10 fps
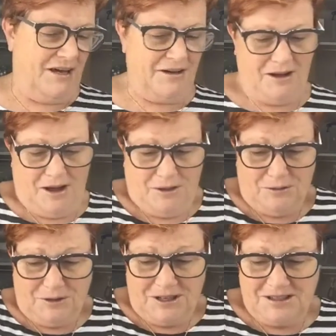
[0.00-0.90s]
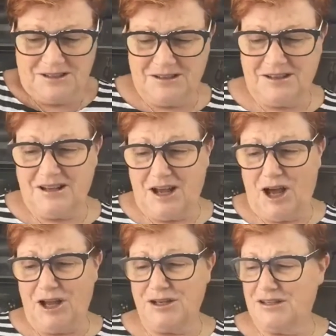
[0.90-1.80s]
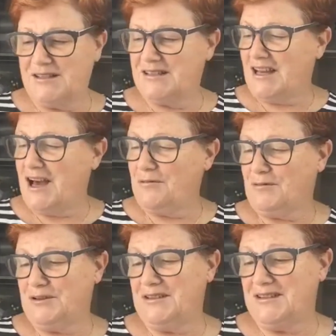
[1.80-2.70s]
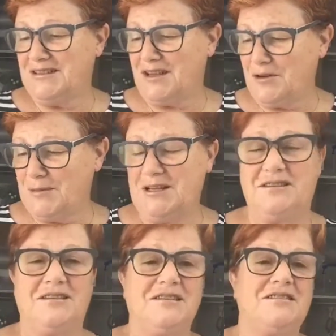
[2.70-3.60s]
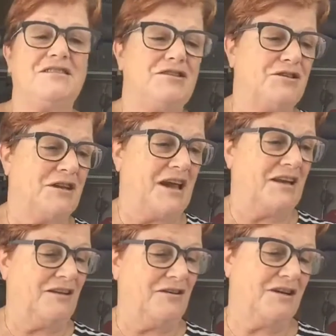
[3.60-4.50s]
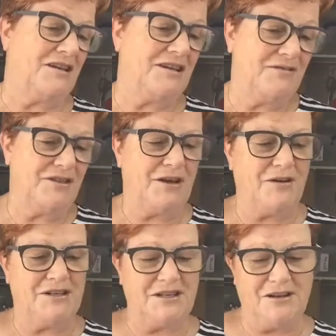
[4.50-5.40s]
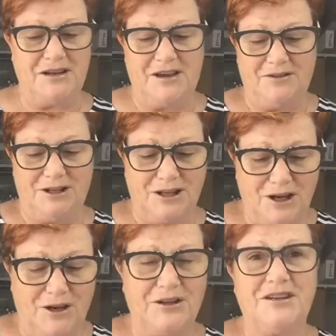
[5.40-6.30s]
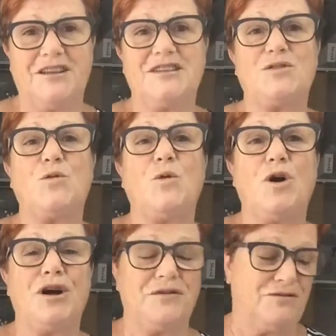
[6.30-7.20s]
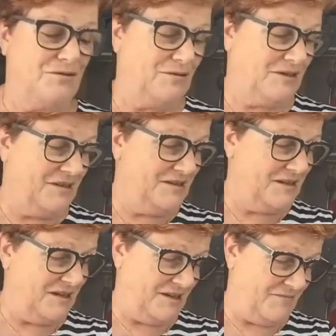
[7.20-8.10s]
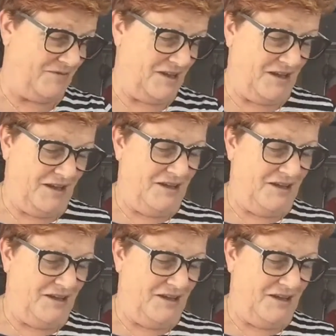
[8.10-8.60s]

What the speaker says: Now, I thought I'd start because there's so many things in the new catalogue, and even though I don't have a lot, there's quite a few things here.